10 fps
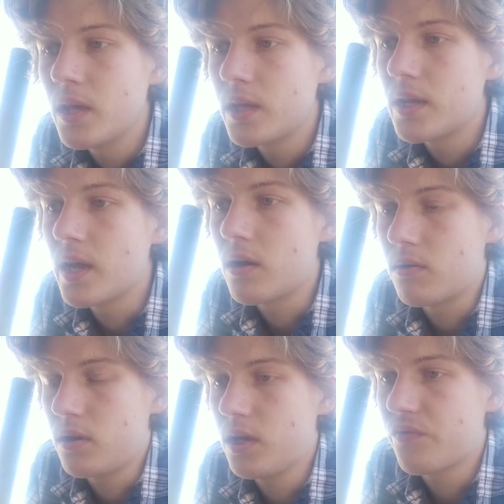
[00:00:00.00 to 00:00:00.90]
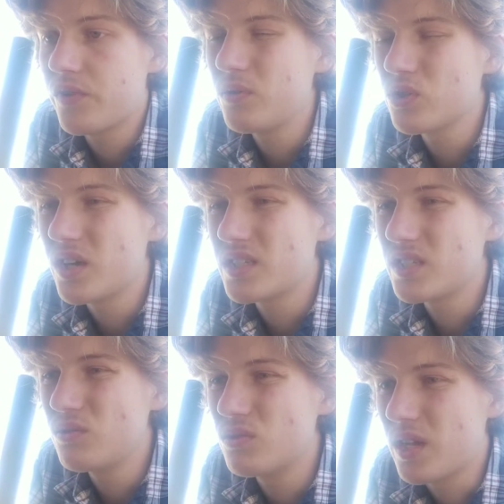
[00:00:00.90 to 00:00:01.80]
Now, it feels
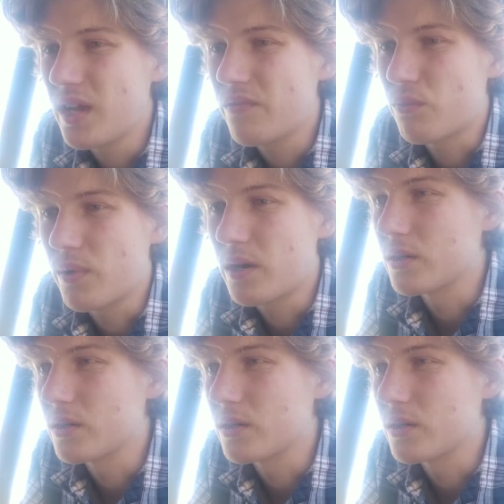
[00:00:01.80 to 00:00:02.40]
ideal to have around